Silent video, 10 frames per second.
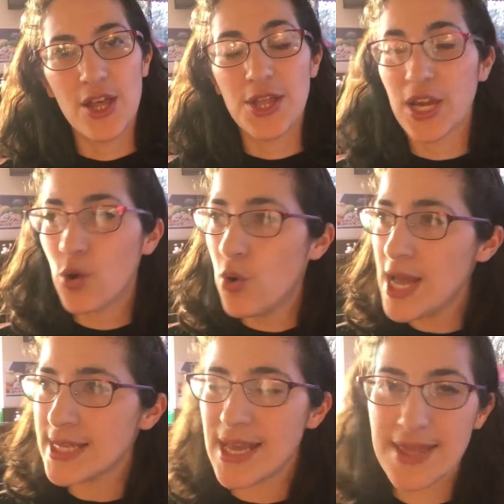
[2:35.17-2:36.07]
They
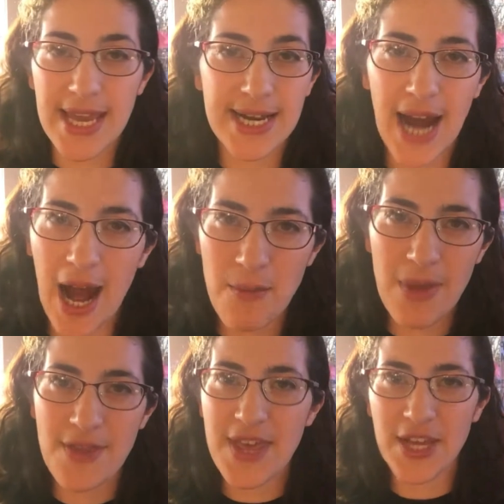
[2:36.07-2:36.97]
quit, they
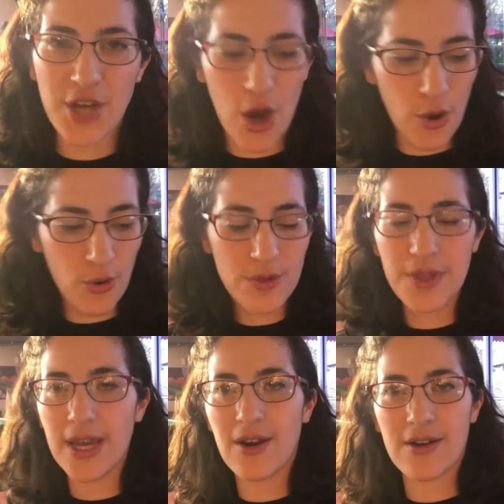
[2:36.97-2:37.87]
come, they go,
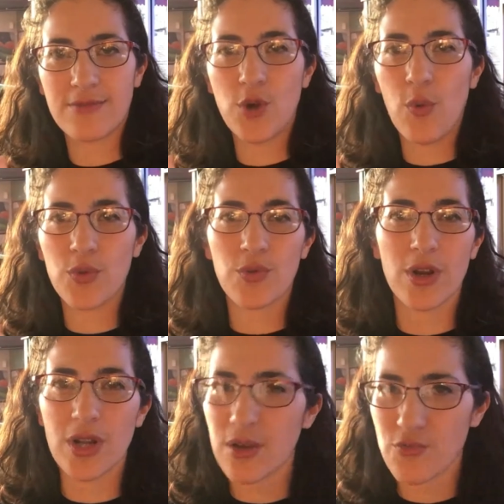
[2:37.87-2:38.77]
they are going through
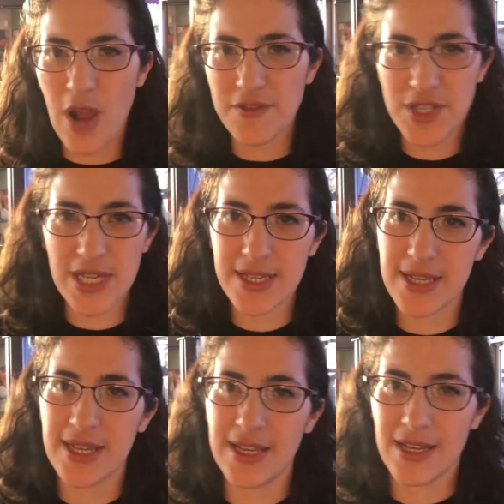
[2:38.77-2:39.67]
a rough
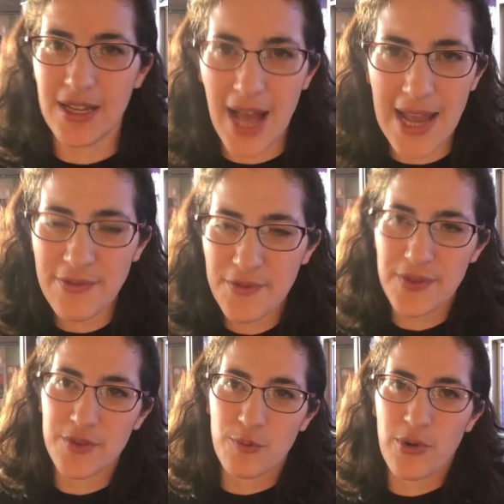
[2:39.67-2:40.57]
season in
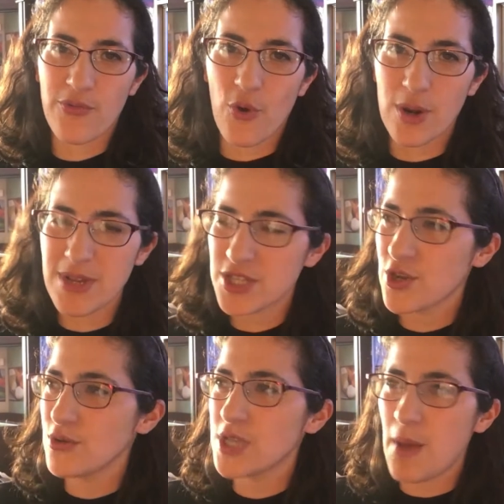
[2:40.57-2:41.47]
life, their performance
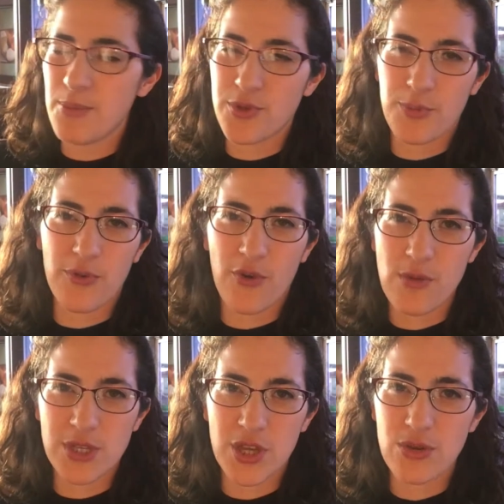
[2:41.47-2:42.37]
goes up, their
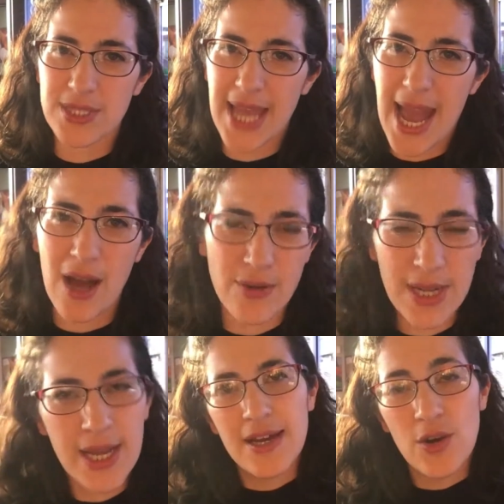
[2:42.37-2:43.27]
performance goes down.
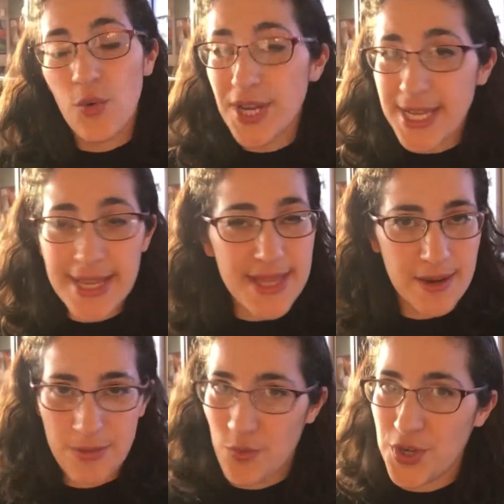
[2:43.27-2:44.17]
We need
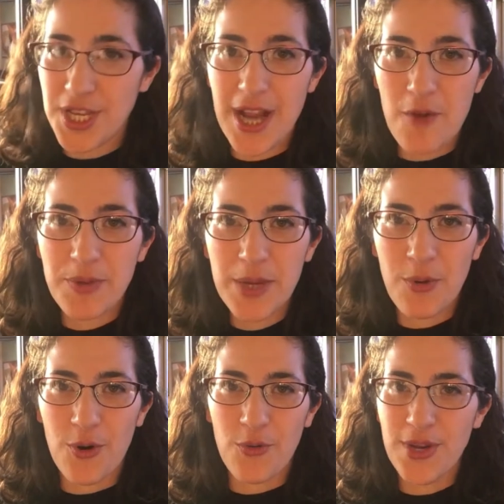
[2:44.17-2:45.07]
them, we need our
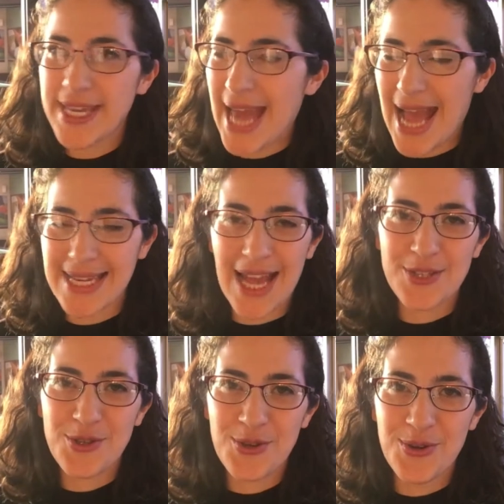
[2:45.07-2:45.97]
people. We
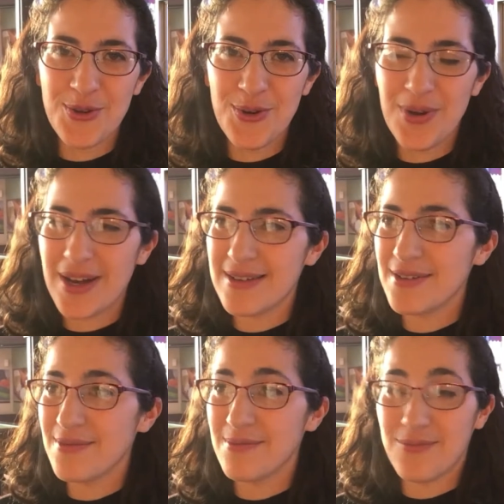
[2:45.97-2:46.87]
cannot do
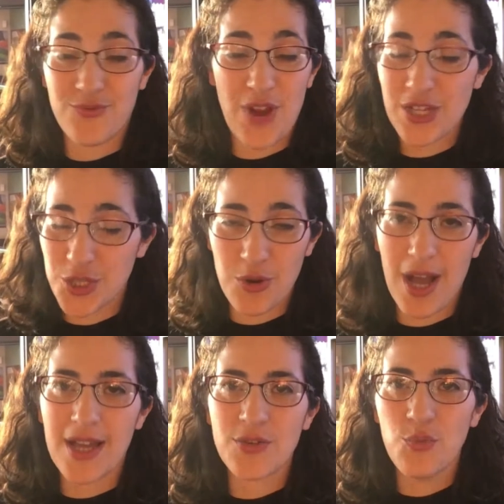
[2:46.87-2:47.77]

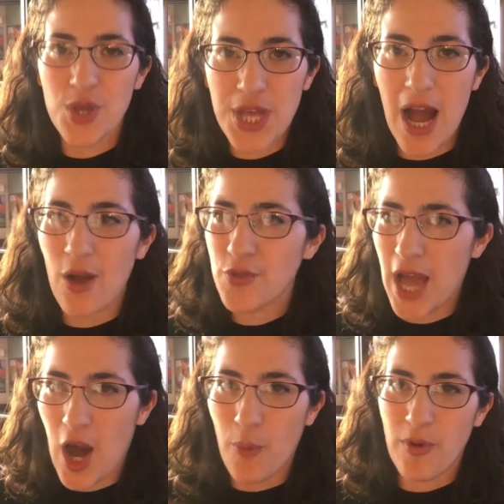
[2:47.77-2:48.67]
restaurant without the
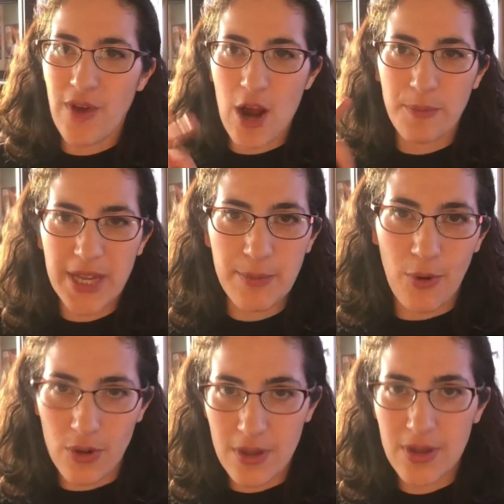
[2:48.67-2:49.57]
help of our people.